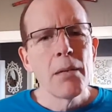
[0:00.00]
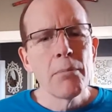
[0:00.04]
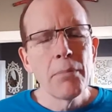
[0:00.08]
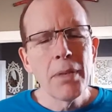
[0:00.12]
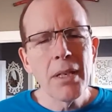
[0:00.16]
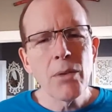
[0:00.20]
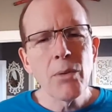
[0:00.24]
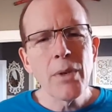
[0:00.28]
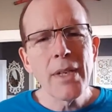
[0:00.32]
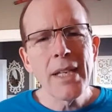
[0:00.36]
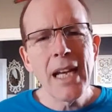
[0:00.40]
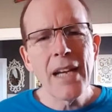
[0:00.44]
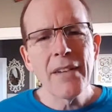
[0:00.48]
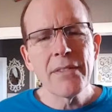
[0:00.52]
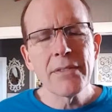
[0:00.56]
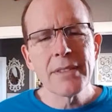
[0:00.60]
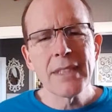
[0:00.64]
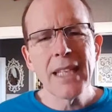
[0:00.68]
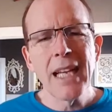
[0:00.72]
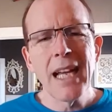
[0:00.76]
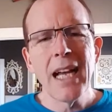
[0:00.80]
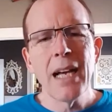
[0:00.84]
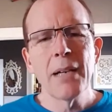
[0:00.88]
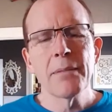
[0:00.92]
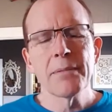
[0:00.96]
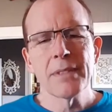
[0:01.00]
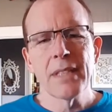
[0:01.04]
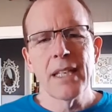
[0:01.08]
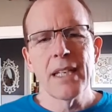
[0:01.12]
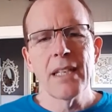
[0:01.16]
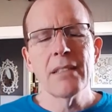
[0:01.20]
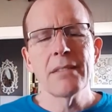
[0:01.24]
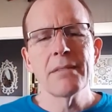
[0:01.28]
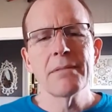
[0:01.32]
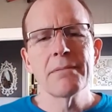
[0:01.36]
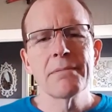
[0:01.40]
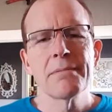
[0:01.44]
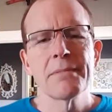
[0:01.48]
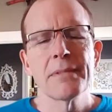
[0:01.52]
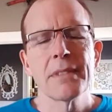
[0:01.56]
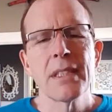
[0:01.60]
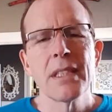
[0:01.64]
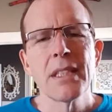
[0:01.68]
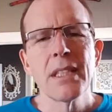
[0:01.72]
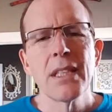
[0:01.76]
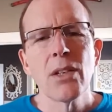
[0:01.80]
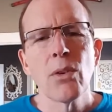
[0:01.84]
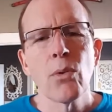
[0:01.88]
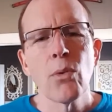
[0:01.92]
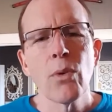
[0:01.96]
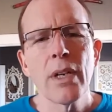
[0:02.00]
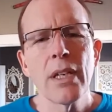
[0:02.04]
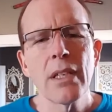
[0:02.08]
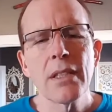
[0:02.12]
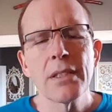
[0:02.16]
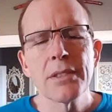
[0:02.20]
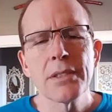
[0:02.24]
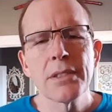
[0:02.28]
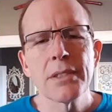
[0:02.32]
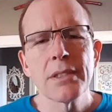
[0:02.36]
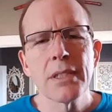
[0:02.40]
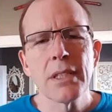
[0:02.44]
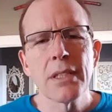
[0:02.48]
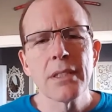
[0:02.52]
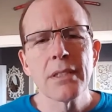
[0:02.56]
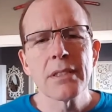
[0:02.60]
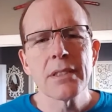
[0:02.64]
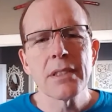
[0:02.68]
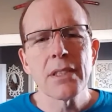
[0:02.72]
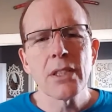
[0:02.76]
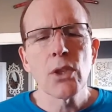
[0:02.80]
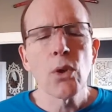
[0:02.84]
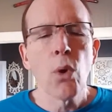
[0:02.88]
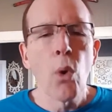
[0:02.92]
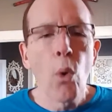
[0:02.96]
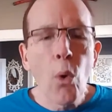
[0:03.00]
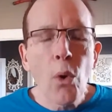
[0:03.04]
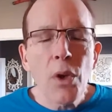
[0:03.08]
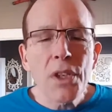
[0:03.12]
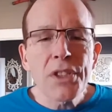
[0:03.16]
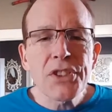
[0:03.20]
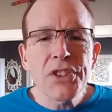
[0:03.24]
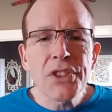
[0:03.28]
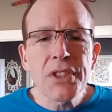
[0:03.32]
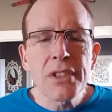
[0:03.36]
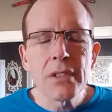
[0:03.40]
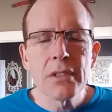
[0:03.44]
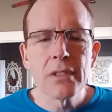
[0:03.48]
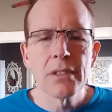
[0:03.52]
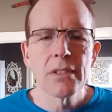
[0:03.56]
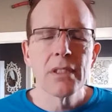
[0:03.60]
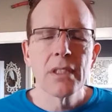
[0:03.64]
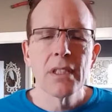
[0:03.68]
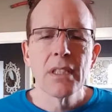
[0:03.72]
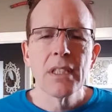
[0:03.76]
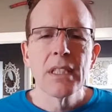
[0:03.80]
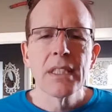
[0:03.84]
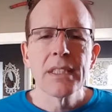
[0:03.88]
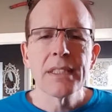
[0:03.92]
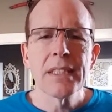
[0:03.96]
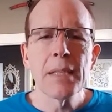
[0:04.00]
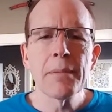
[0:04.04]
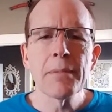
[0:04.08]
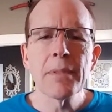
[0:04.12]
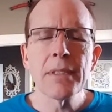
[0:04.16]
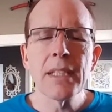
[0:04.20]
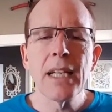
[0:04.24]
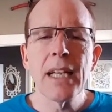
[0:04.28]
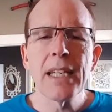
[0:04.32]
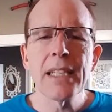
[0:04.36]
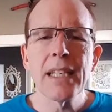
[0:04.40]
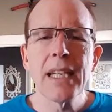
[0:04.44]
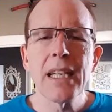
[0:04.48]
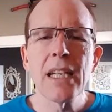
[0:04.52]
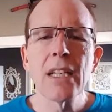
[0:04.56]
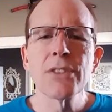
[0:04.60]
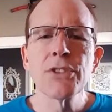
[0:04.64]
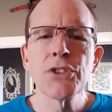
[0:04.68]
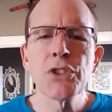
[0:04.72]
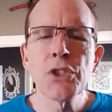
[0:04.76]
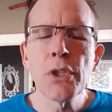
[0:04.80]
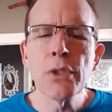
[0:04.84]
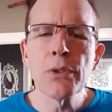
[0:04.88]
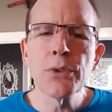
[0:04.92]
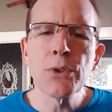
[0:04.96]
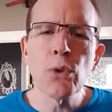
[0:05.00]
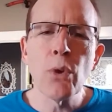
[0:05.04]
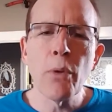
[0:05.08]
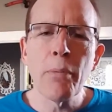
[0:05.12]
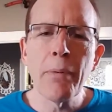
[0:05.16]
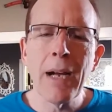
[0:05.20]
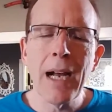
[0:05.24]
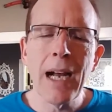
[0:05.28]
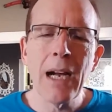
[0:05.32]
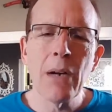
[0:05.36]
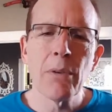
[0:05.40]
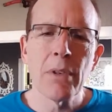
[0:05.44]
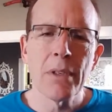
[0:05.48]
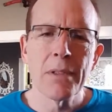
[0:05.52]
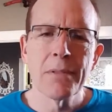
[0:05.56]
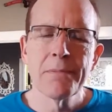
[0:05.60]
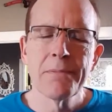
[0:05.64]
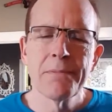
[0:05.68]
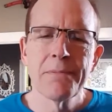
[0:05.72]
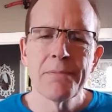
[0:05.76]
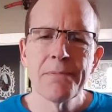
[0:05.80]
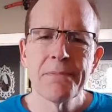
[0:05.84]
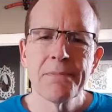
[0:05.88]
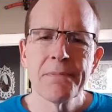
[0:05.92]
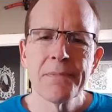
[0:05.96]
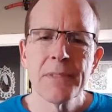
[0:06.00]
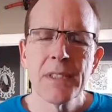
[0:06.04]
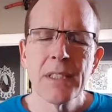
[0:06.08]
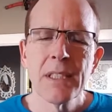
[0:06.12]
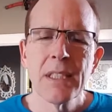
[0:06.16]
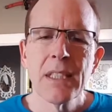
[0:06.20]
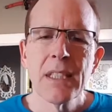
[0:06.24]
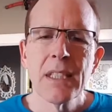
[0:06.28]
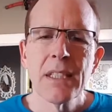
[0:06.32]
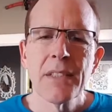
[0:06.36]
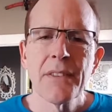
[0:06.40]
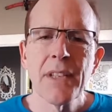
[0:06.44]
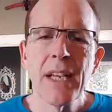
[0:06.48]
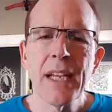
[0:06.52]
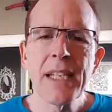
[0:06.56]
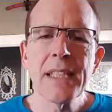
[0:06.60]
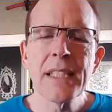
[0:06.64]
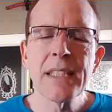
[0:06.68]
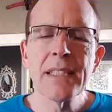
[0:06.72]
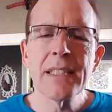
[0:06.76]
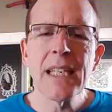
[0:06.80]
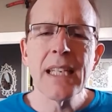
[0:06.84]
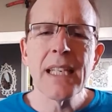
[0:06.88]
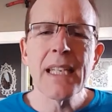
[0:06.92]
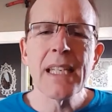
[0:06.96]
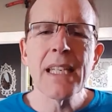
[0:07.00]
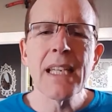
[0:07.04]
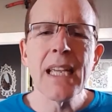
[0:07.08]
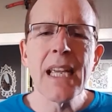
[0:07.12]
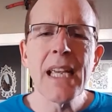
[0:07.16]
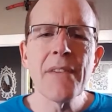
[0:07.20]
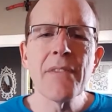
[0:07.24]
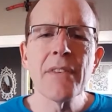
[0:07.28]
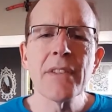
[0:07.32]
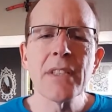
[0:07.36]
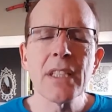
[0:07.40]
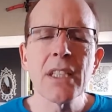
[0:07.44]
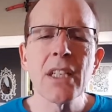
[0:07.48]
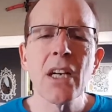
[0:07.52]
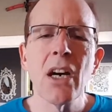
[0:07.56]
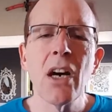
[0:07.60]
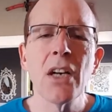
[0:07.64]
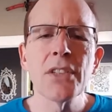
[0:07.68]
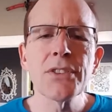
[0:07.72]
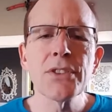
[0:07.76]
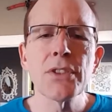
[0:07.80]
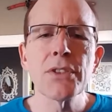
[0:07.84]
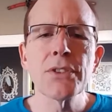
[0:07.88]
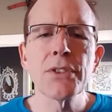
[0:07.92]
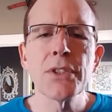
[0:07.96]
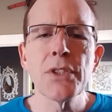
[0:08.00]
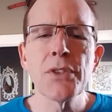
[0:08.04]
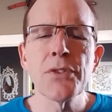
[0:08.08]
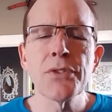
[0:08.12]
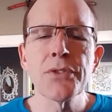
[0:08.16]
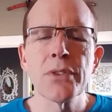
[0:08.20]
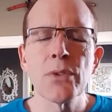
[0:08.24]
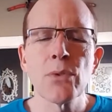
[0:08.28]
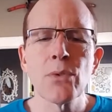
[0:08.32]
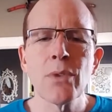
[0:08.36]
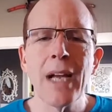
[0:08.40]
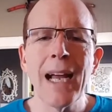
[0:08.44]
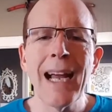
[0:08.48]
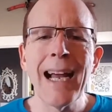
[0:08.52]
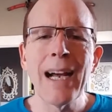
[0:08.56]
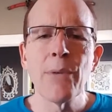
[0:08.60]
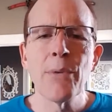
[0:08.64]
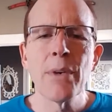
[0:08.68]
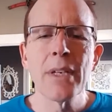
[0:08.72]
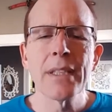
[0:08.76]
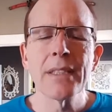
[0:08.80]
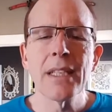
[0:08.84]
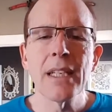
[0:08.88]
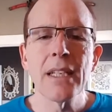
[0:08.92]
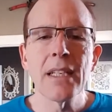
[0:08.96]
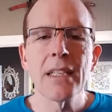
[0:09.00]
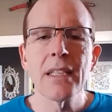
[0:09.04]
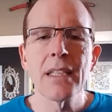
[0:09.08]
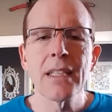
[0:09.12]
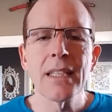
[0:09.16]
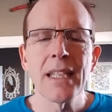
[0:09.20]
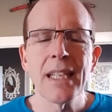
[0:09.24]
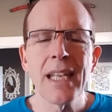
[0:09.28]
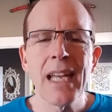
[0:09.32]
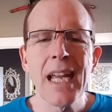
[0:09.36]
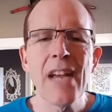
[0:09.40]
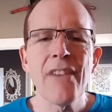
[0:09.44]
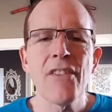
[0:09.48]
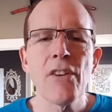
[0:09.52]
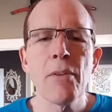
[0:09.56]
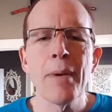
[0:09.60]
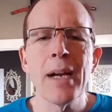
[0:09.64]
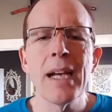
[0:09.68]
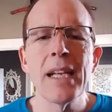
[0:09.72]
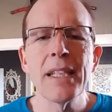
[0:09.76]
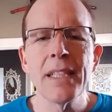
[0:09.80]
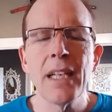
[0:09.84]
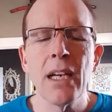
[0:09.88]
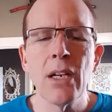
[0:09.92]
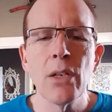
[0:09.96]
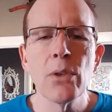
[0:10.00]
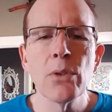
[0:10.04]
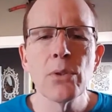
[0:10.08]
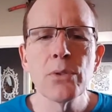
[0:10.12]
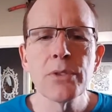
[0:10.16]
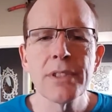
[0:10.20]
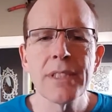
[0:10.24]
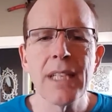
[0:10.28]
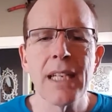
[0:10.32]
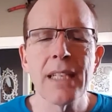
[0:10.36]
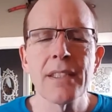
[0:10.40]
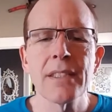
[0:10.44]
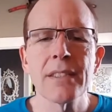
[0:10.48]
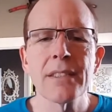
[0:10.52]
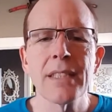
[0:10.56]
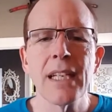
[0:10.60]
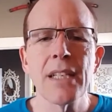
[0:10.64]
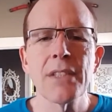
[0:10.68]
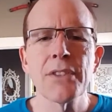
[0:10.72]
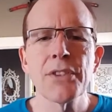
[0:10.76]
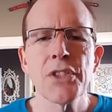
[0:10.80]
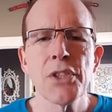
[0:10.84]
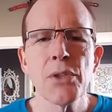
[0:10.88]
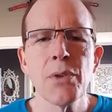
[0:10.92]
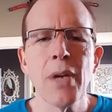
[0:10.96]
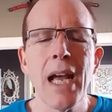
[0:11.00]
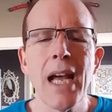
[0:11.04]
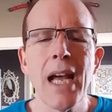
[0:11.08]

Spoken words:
But we have time now, whereas the courts seem to take unusual power. They can, even a constitutional right, when everybody knows that you